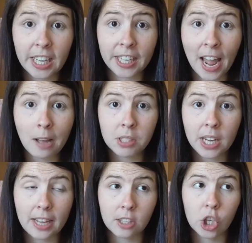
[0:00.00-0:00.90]

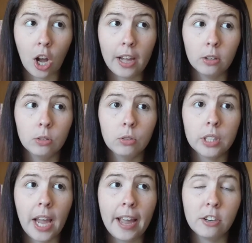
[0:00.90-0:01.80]
kidnapped as a
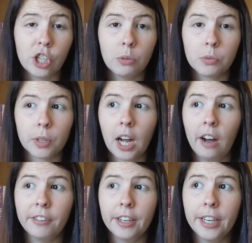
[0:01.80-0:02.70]
child, and she was
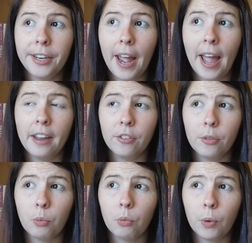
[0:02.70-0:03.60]
recovered,
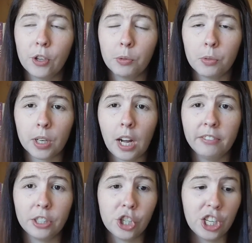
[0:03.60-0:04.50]
and when she was
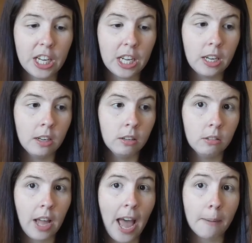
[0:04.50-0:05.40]
recovered she
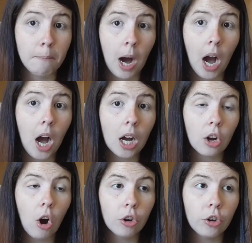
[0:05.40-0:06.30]
had a
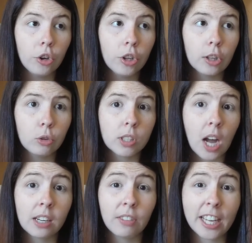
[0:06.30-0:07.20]
mark on her that looks
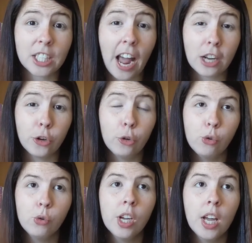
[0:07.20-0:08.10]
kind of like a
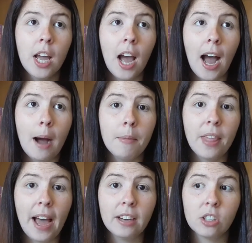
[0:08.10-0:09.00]
tattoo
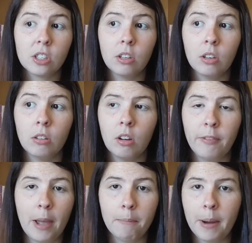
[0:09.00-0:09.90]
that
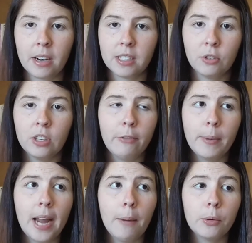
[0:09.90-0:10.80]
her parents have never
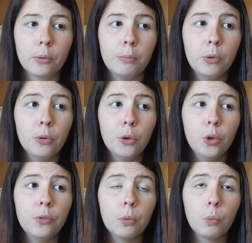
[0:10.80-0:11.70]
been able to
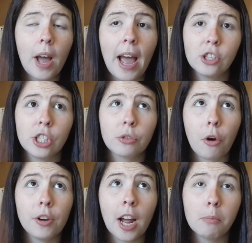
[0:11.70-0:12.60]
remove. As she's
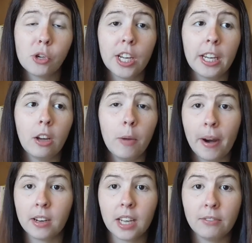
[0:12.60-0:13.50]
grown up, her
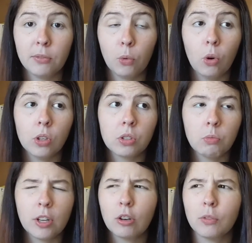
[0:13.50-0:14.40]
parents have
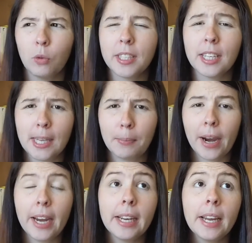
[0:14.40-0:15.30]
divorced. Well, they're not divorced, they're
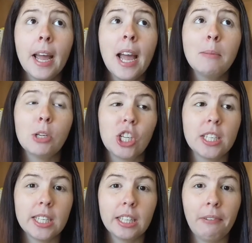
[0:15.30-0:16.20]
separated, but
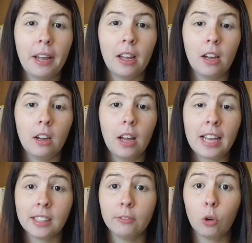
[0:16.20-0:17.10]
she is
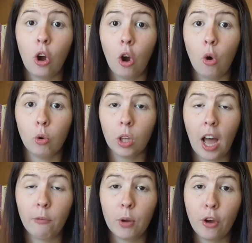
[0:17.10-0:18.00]
has lived her whole
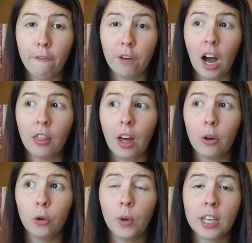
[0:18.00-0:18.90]
life with her father,
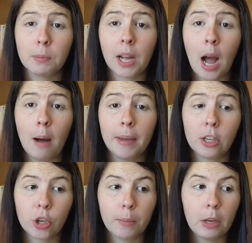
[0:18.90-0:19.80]
who has become
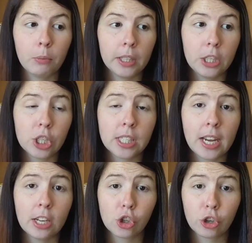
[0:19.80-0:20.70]
extremely religious
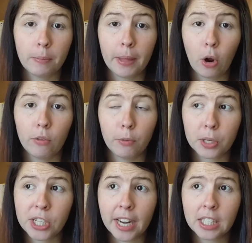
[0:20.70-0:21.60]
and extremely
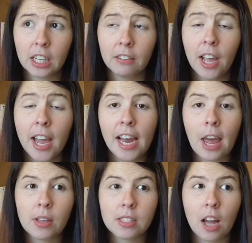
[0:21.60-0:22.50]
overprotective. And
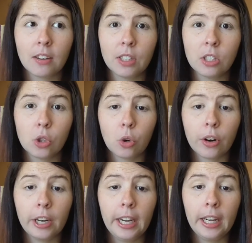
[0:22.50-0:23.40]
at the start of this
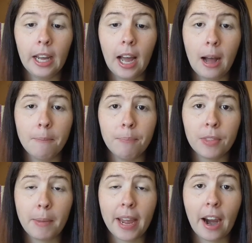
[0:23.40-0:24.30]
story,
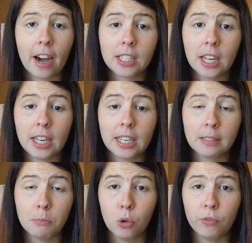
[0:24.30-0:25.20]
the main character
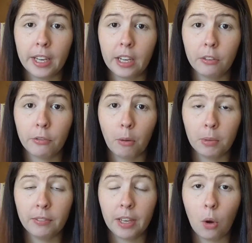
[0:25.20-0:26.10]
is moving
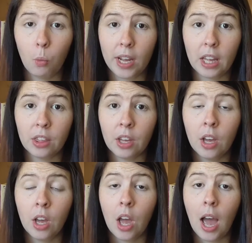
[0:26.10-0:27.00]
from living with
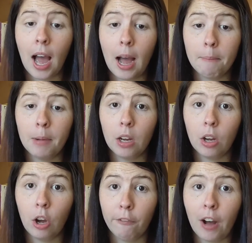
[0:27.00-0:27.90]

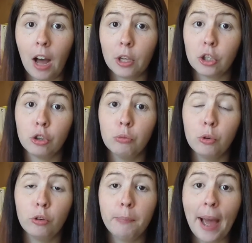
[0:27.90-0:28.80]
her father to
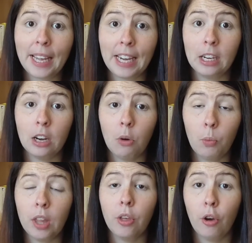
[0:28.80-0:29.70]
move back in
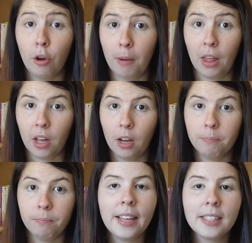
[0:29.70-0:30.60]
with her
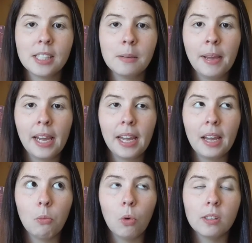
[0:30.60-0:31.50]
mother. This to
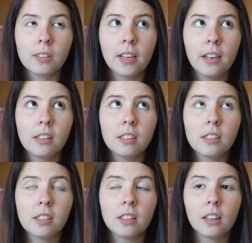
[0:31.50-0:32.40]
me
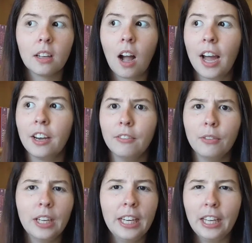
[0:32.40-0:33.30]
wasn't kind
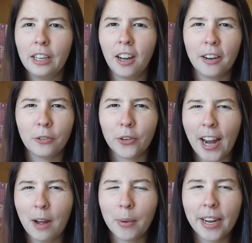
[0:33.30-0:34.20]
of any kind of
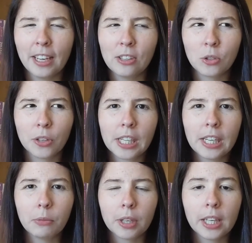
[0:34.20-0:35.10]
groundbreaking story.
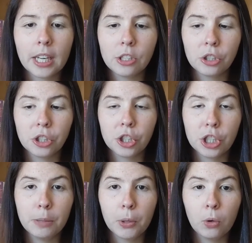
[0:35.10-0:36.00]
It really is just your
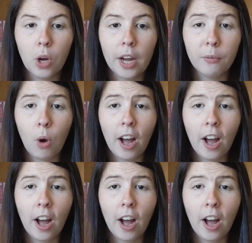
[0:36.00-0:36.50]
typical kind